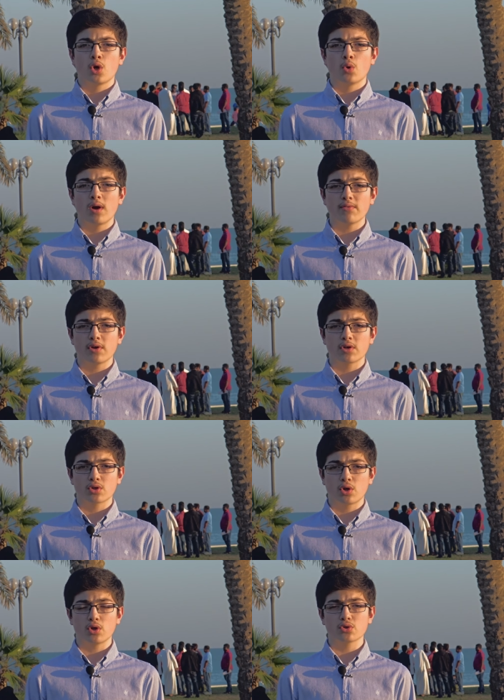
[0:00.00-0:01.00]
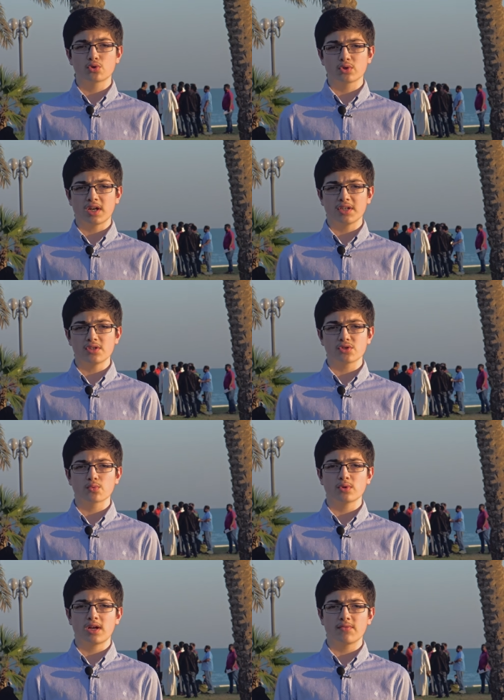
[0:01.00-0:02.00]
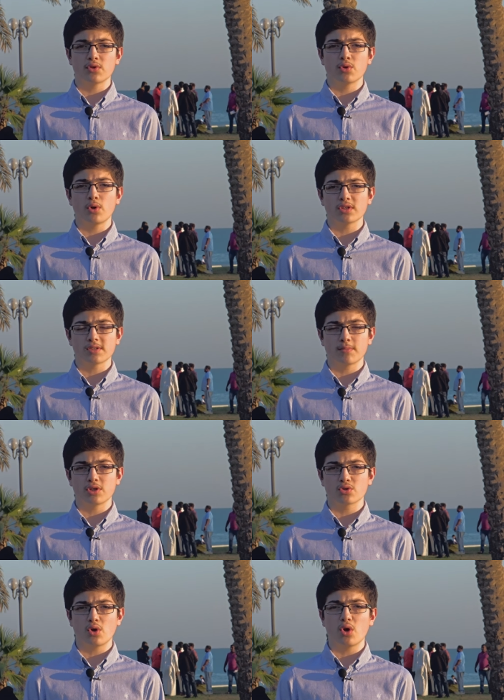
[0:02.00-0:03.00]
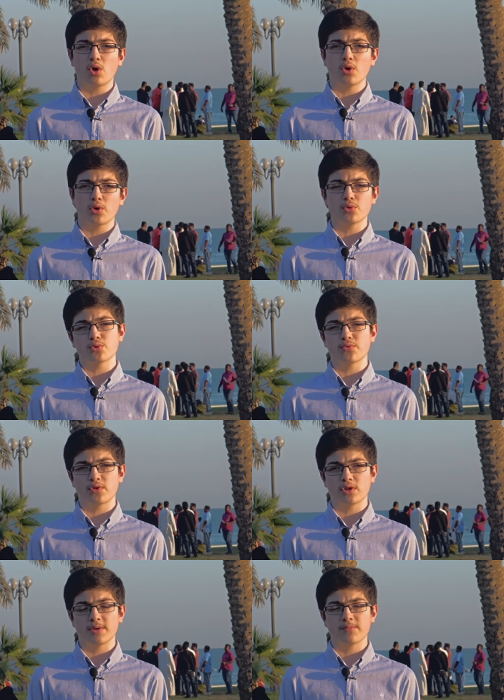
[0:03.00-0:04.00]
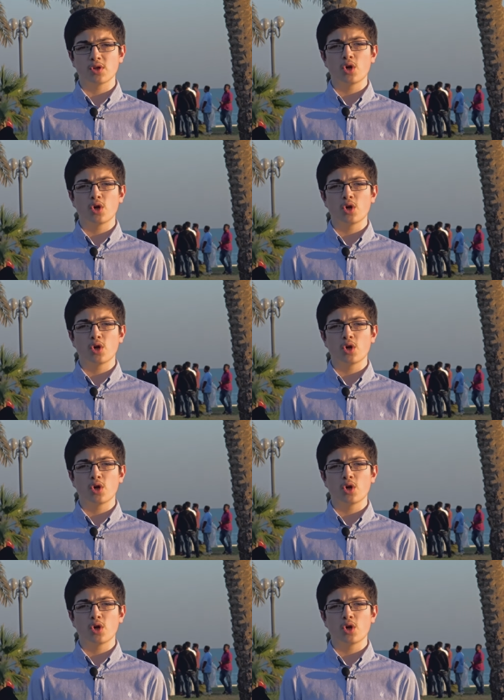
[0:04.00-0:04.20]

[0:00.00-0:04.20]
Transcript: Whoever calls to guidance will have the reward similar to all those who follow him,